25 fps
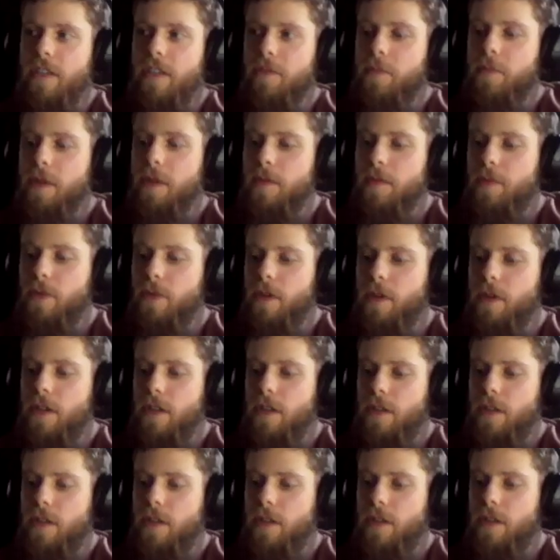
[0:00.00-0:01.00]
if people are
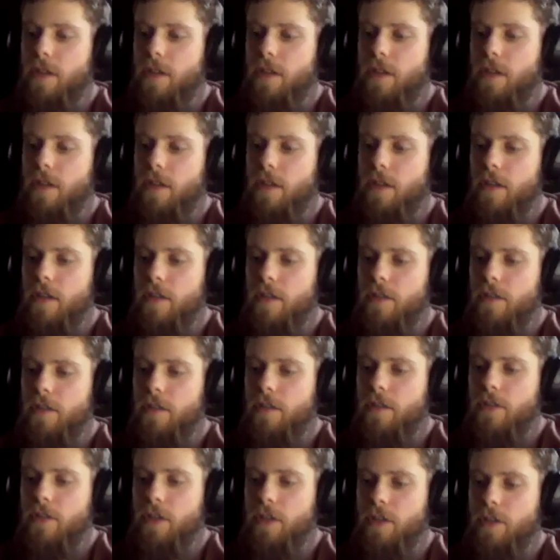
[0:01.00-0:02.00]
gonna
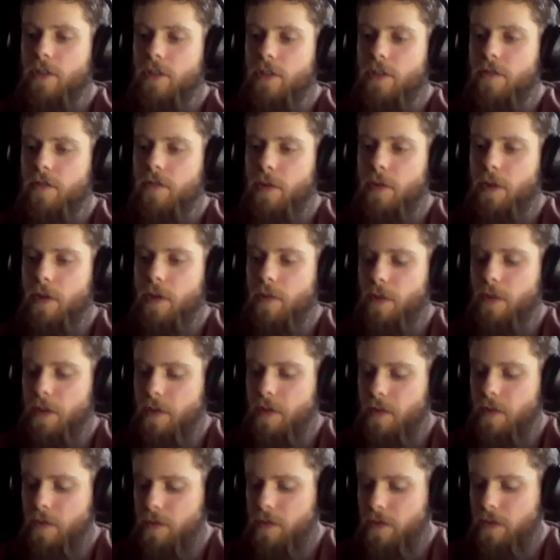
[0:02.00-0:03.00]
judge you for what you want
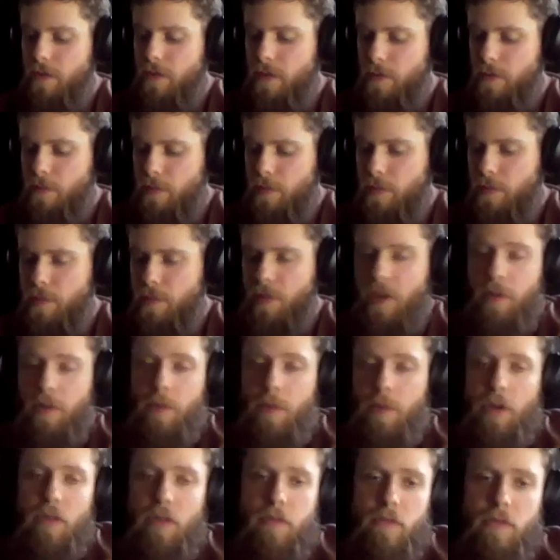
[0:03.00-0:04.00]
to do, just bin them
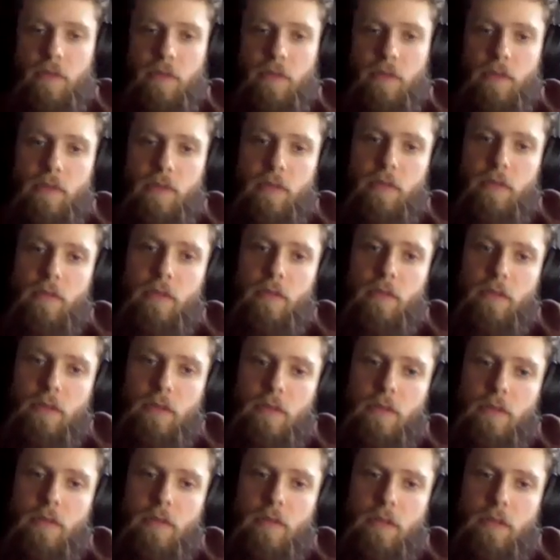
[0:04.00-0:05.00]
off,
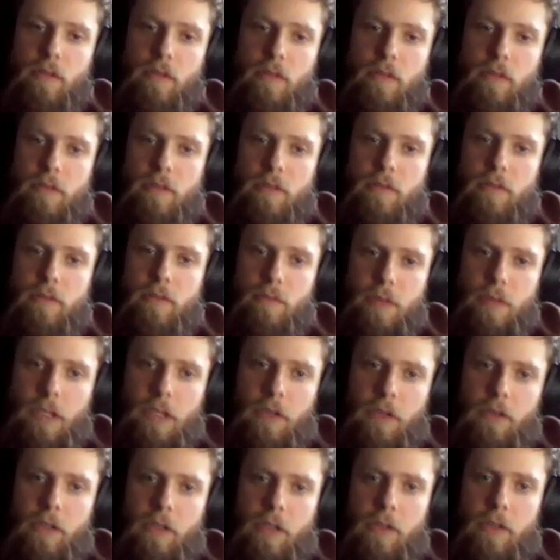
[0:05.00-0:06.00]
because we
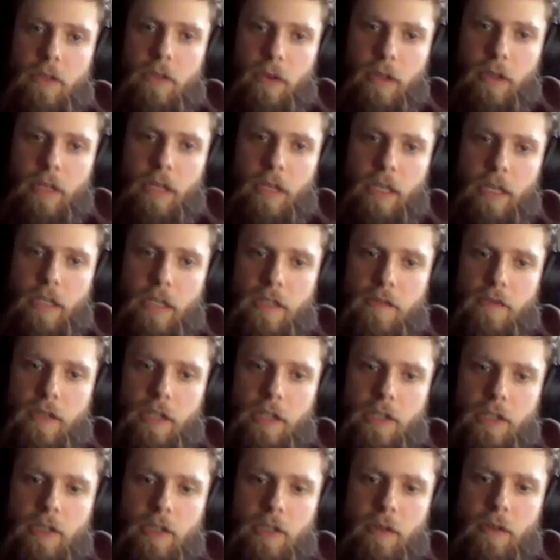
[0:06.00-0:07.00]
don't need no negative
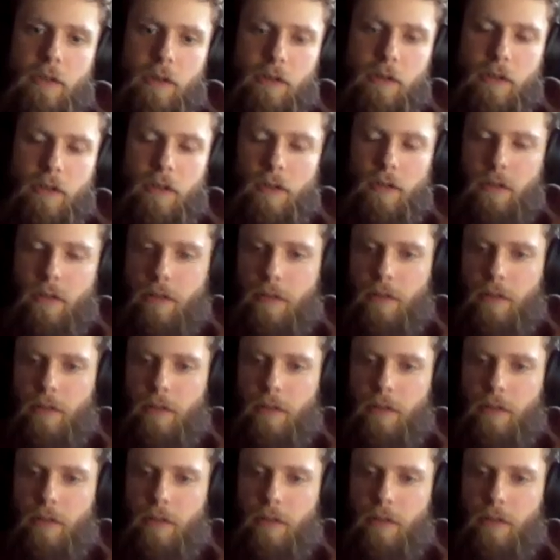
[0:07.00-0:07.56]
energy around here.